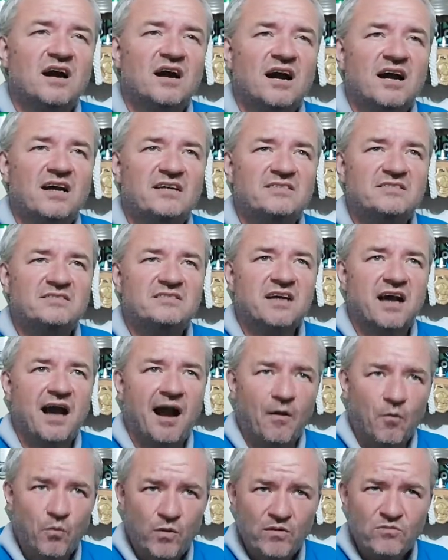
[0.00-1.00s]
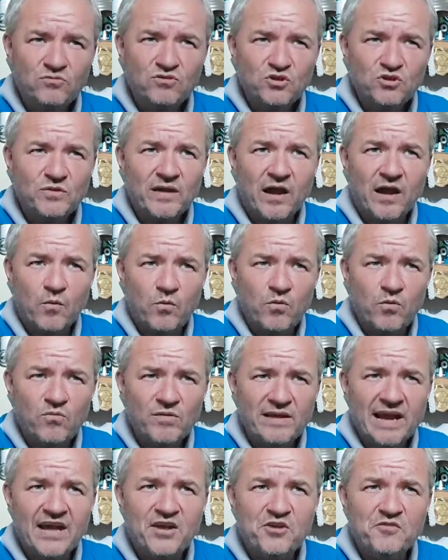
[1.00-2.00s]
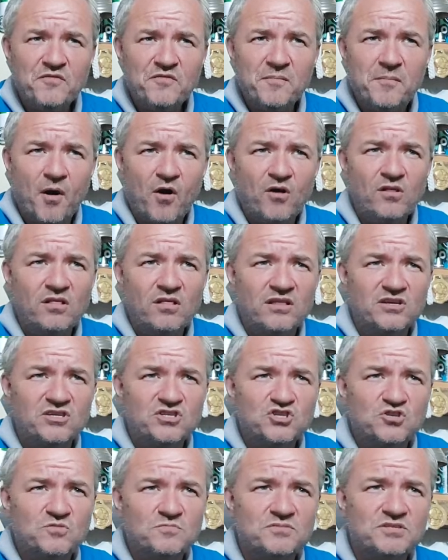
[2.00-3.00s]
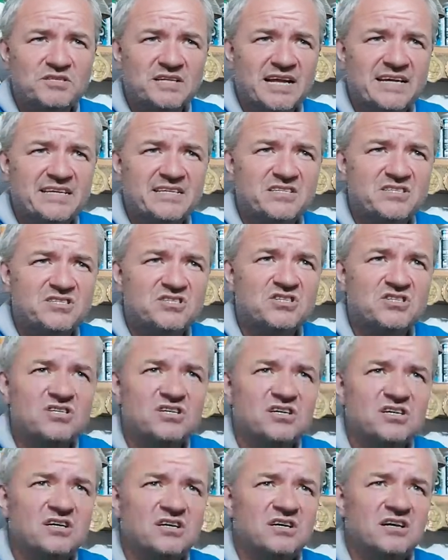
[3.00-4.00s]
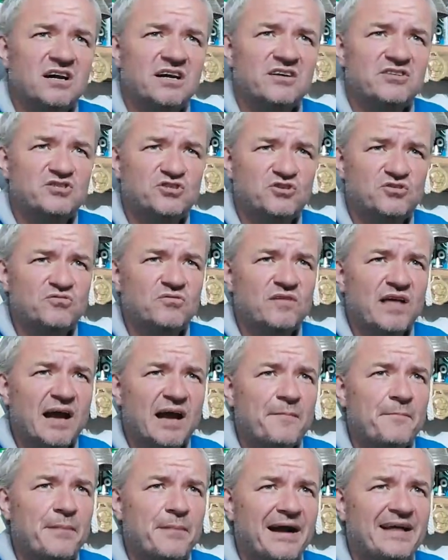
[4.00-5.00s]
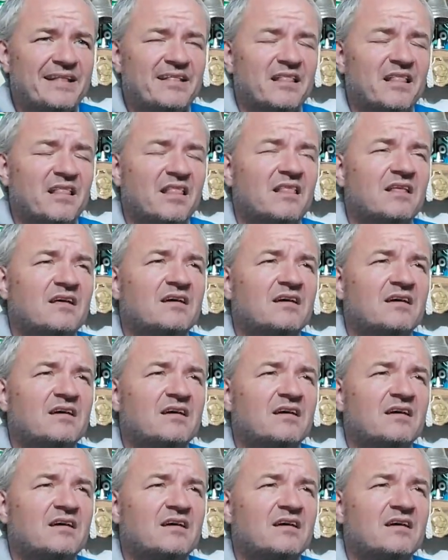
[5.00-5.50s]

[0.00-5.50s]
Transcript: And I will do it. I will get another bottle at some stage and do that battle.